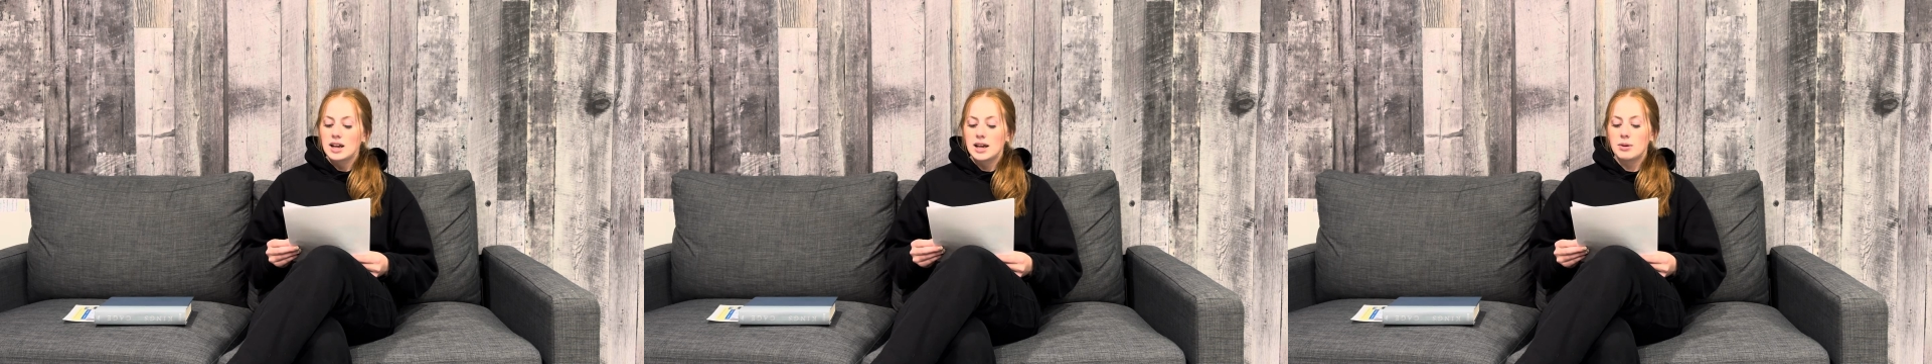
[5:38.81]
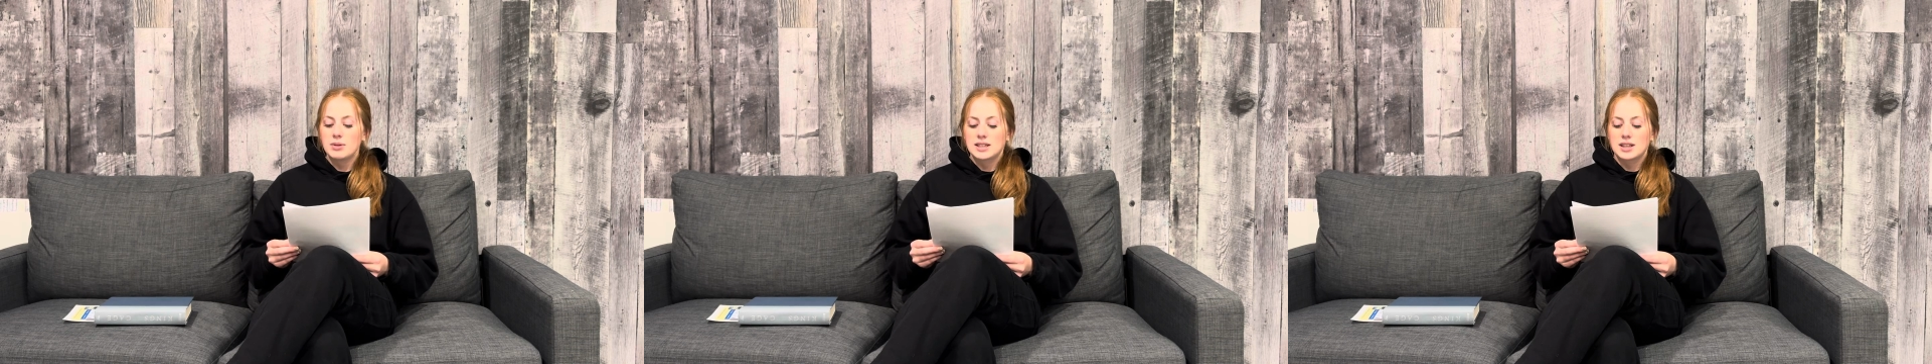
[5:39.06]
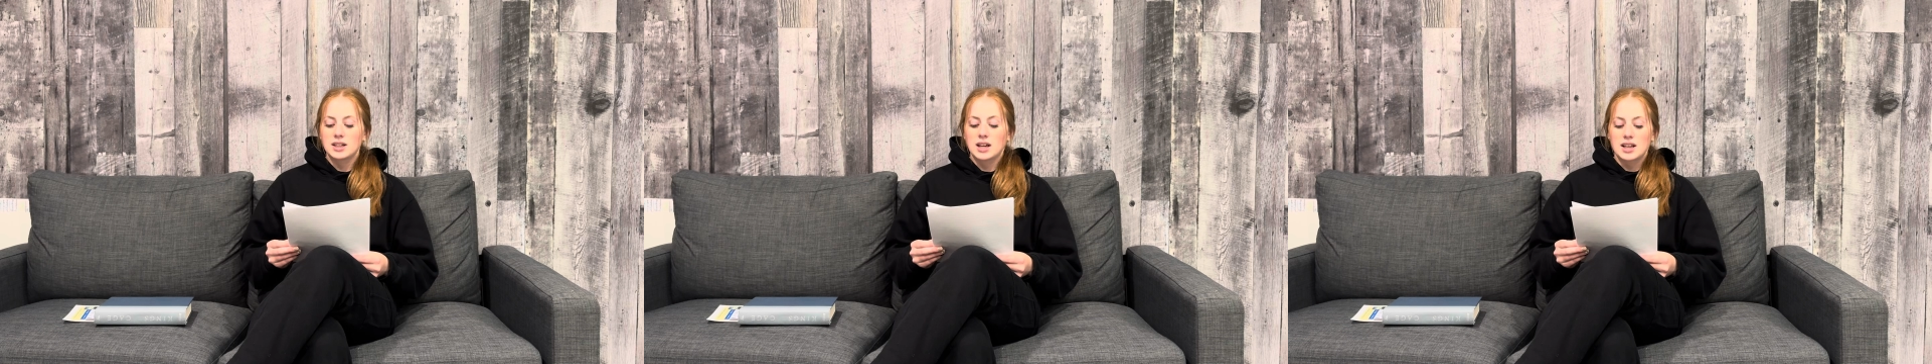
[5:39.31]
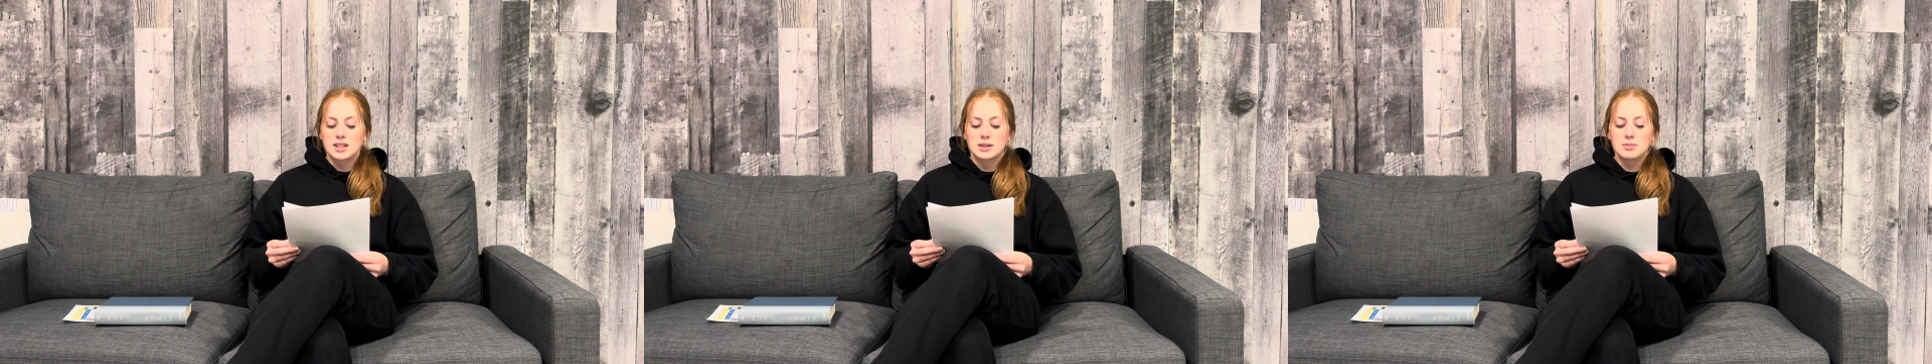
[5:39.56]
it was said the
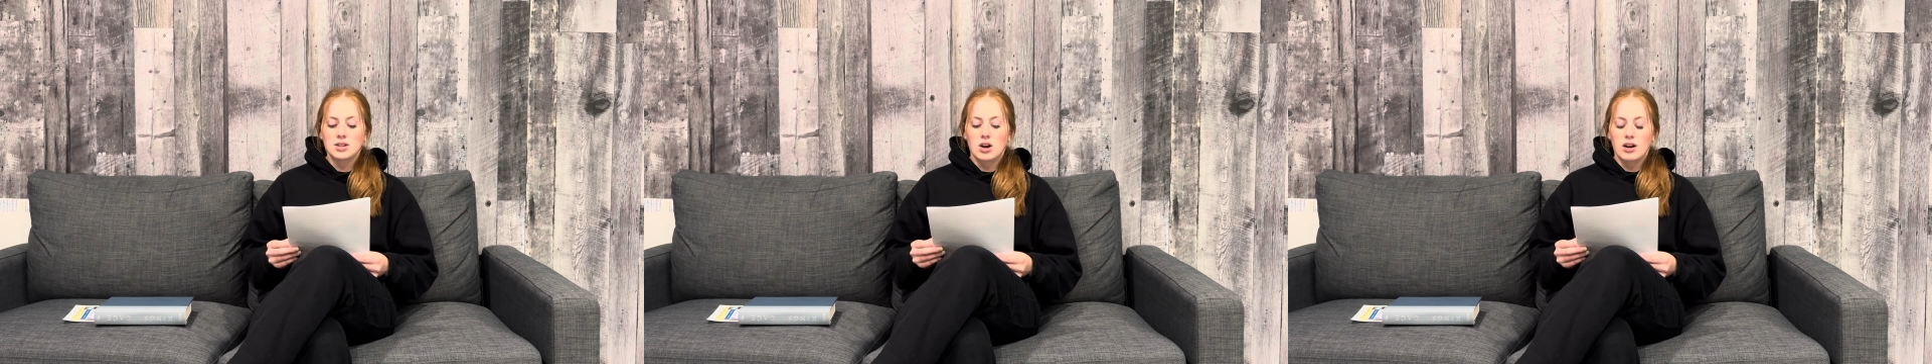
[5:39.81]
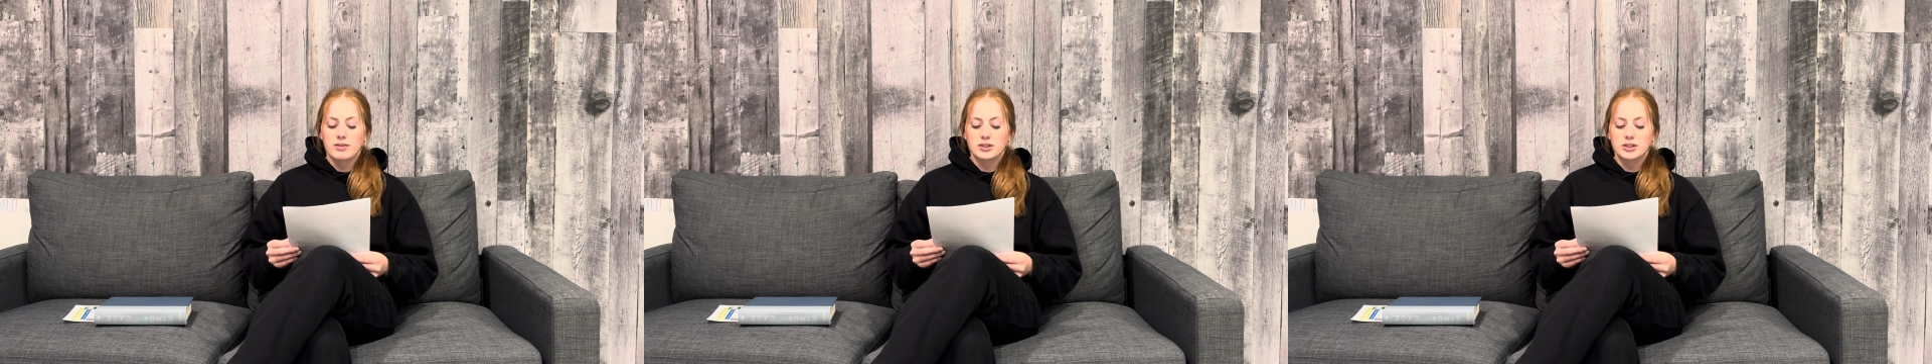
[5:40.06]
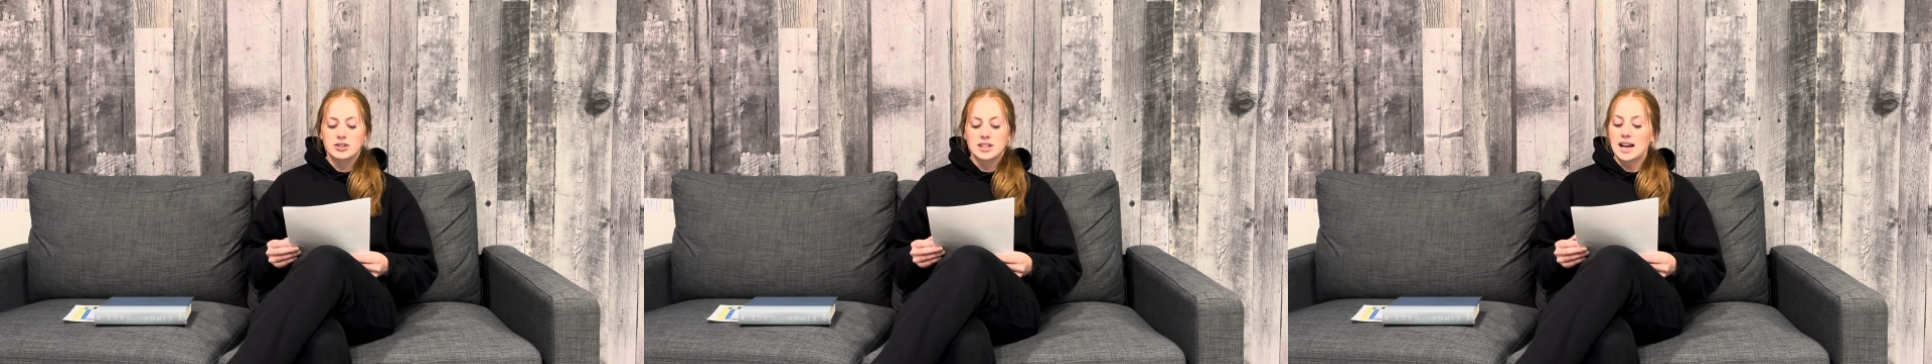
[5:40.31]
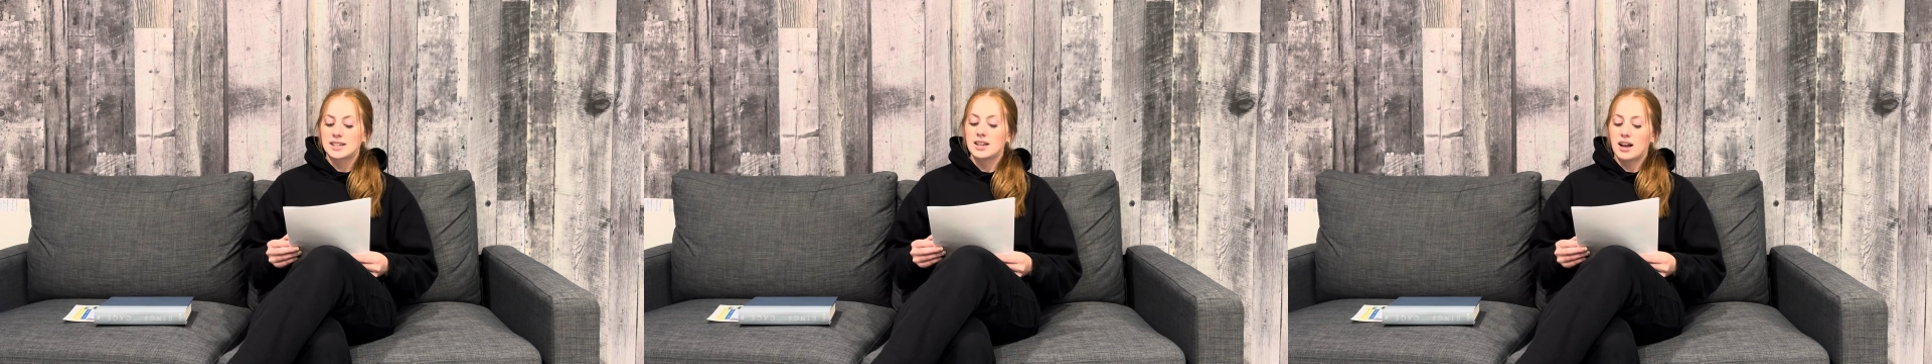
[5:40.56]
customs officers
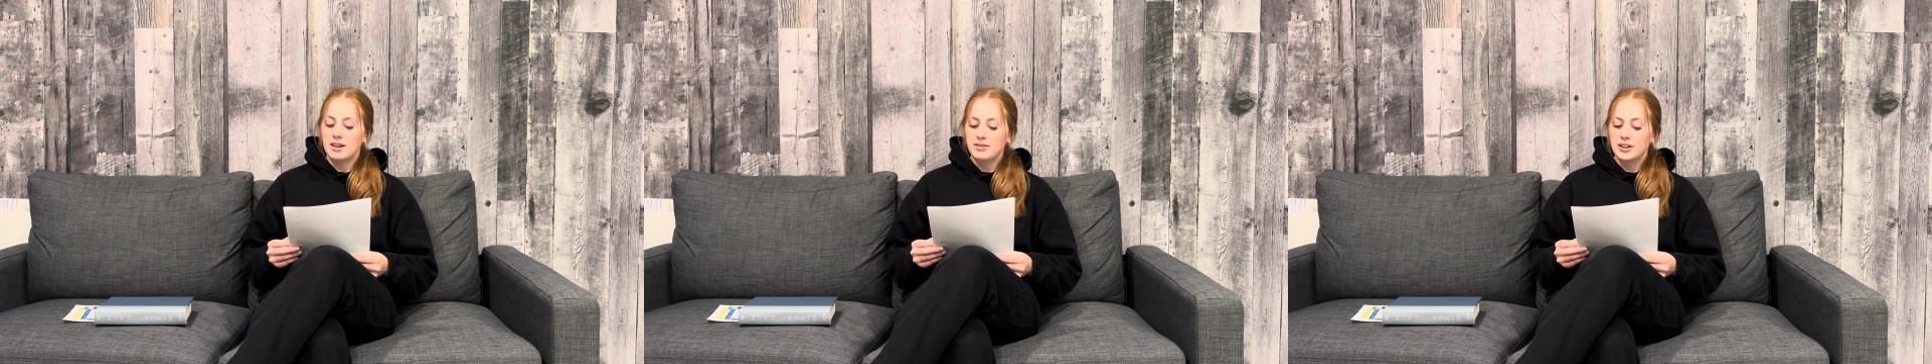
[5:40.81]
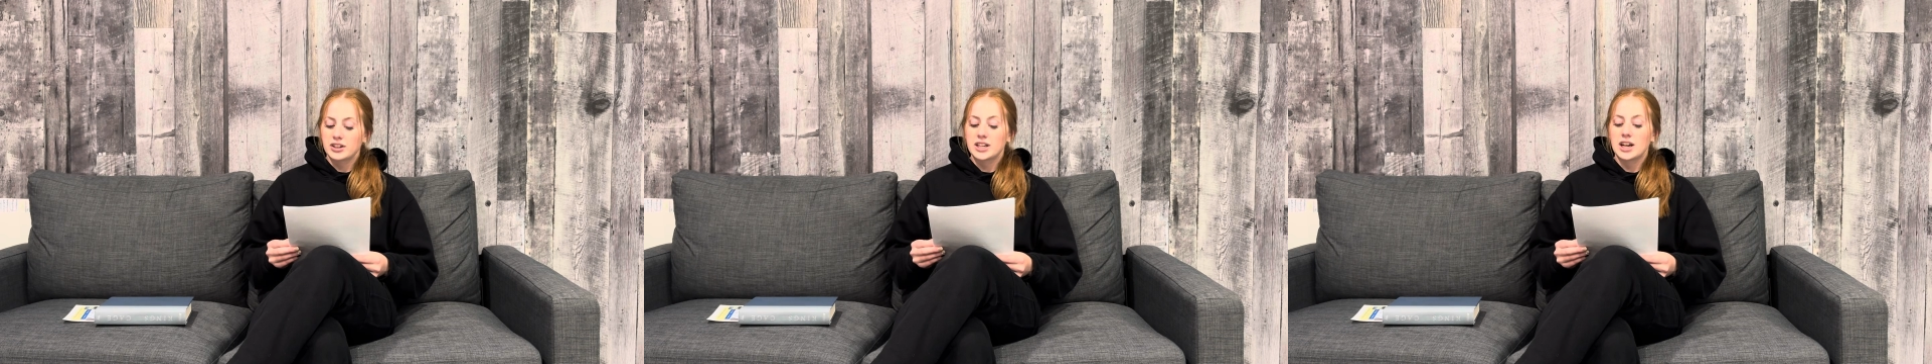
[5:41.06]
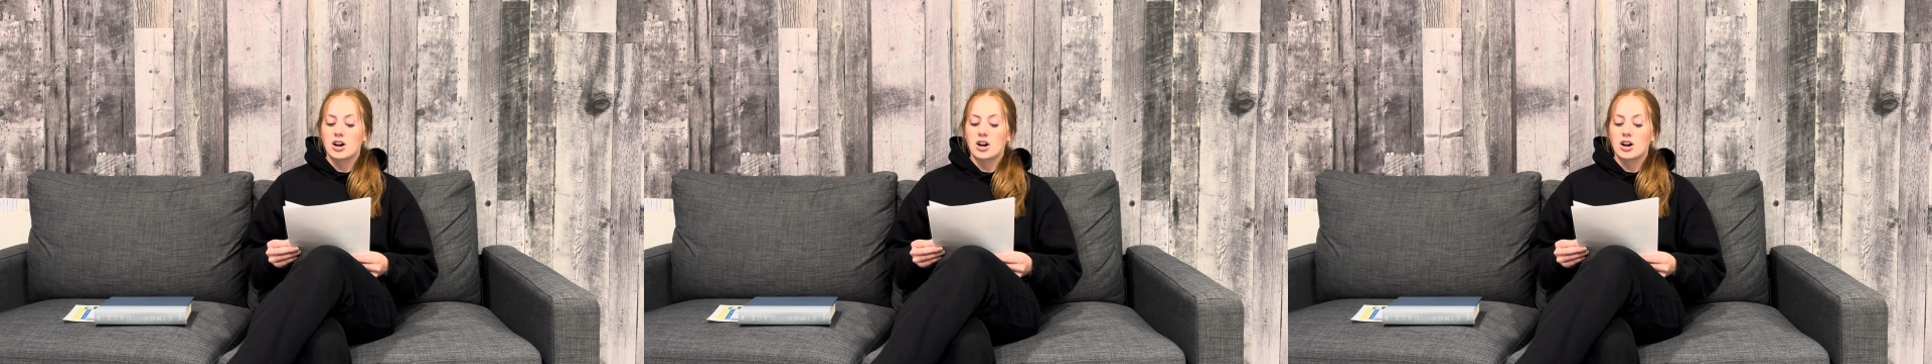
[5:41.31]
acted unfairly and